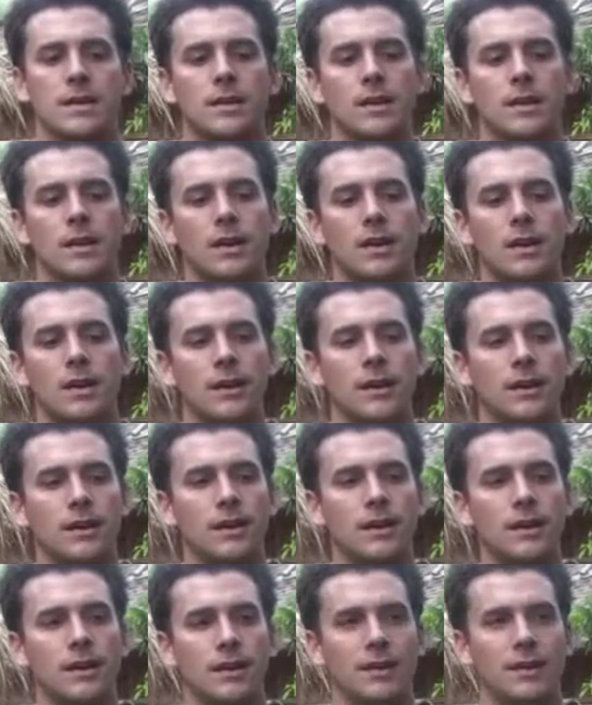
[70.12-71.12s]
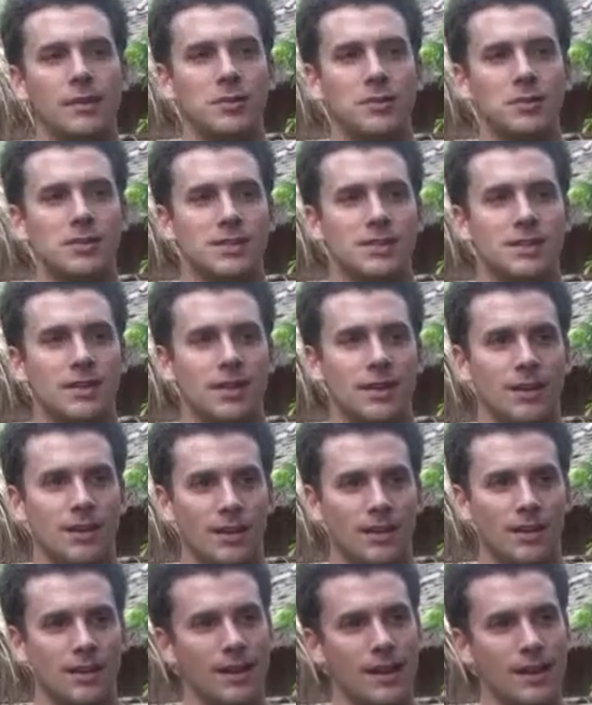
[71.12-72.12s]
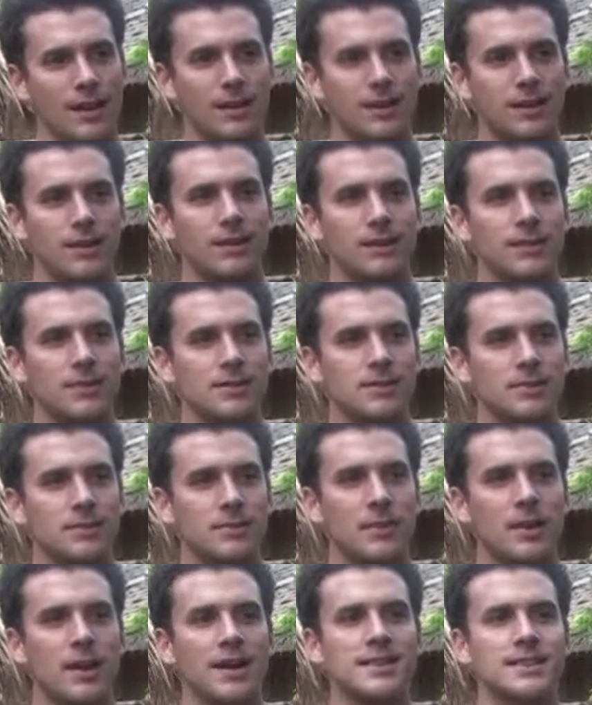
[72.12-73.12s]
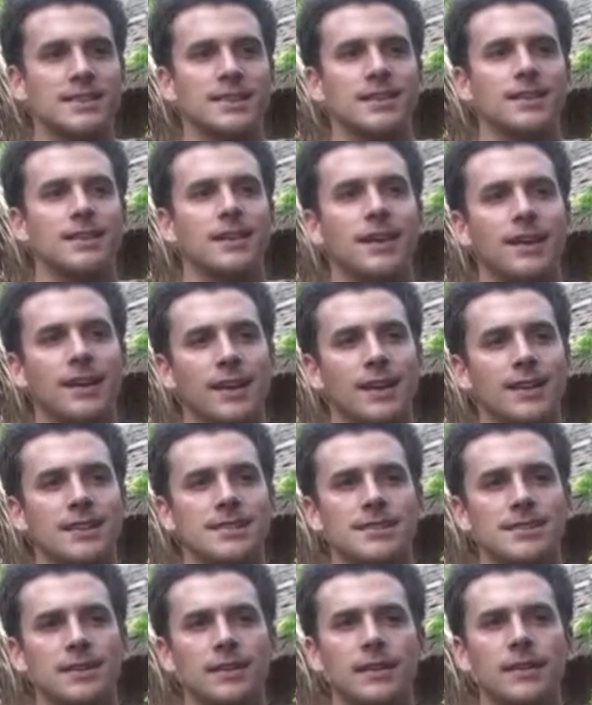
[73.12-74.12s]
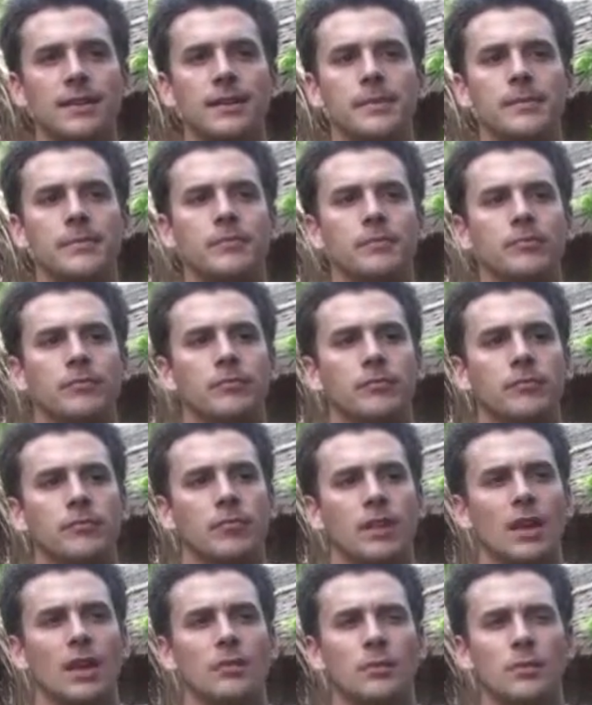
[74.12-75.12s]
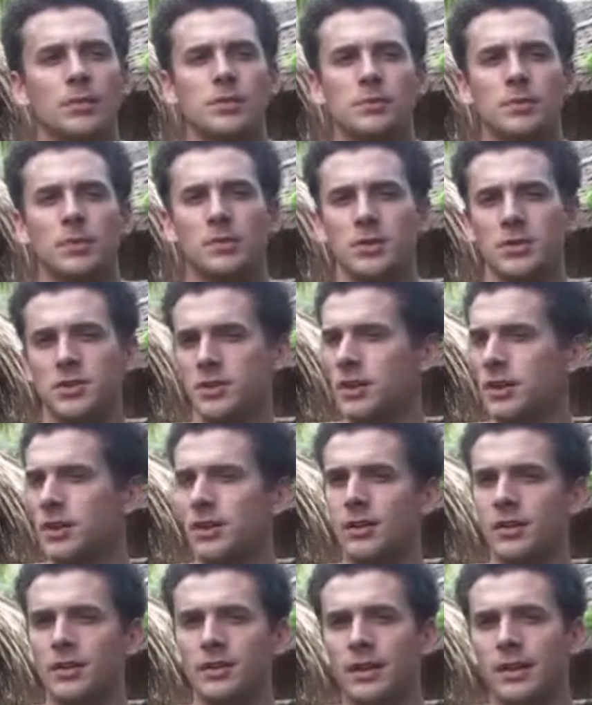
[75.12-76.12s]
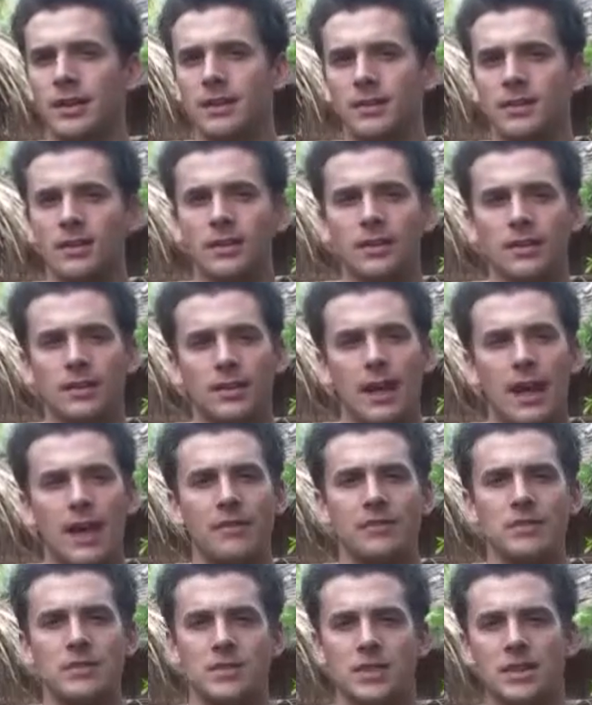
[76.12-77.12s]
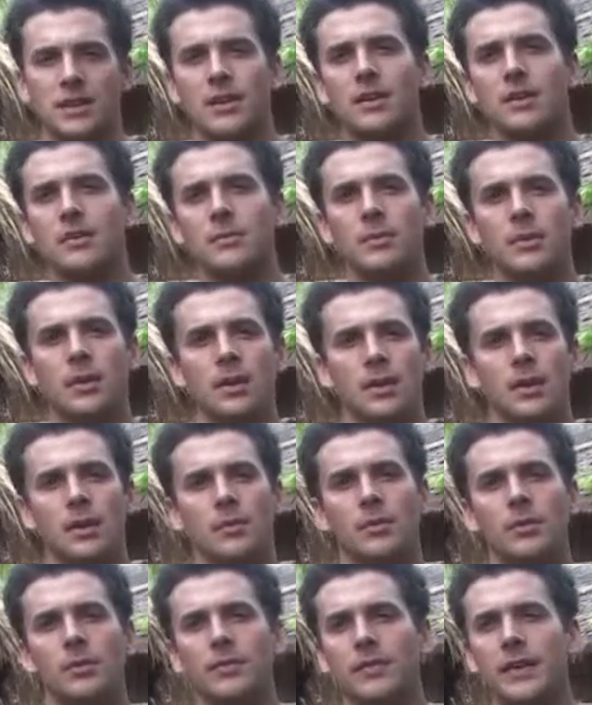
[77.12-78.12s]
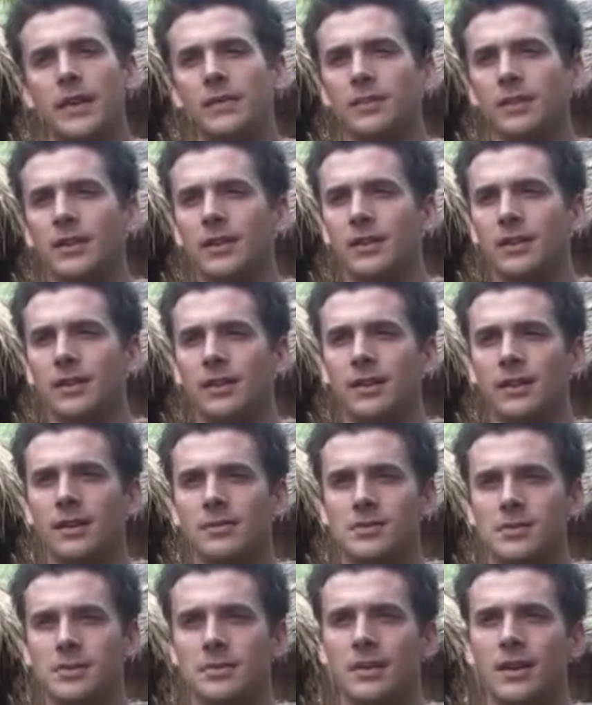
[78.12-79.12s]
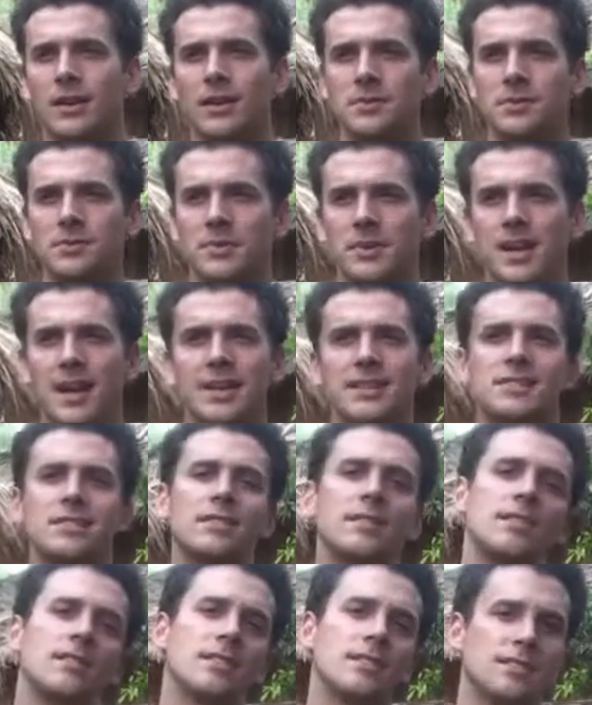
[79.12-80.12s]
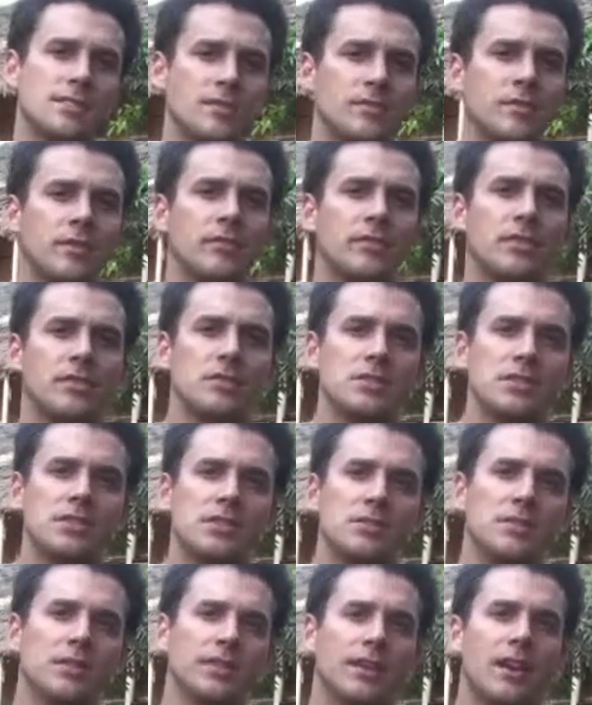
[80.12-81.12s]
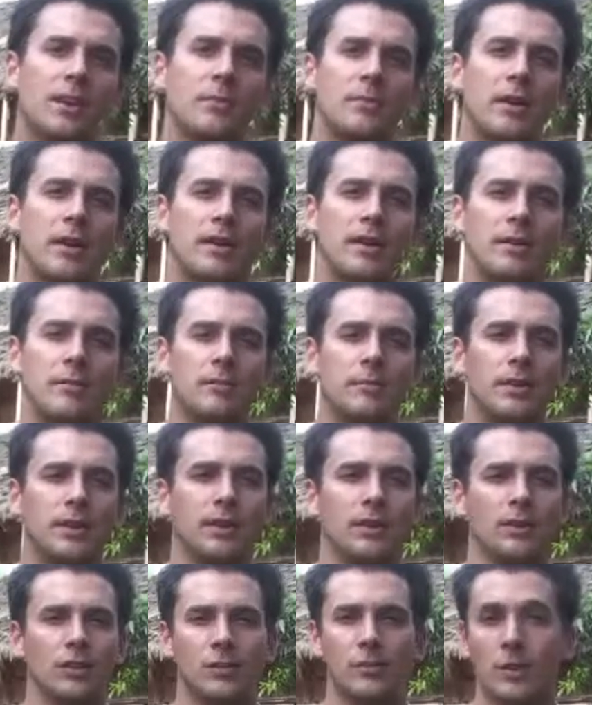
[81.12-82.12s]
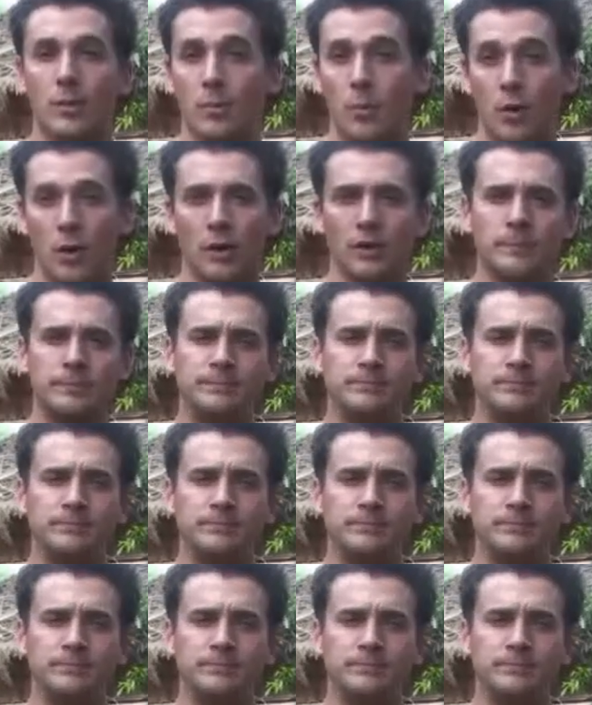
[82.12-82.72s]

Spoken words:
It was kind of surprising, I guess. At first we weren't sure, like the average income per family. Some of the huts were nicer in some of the villages, so we thought it might be a little bit more.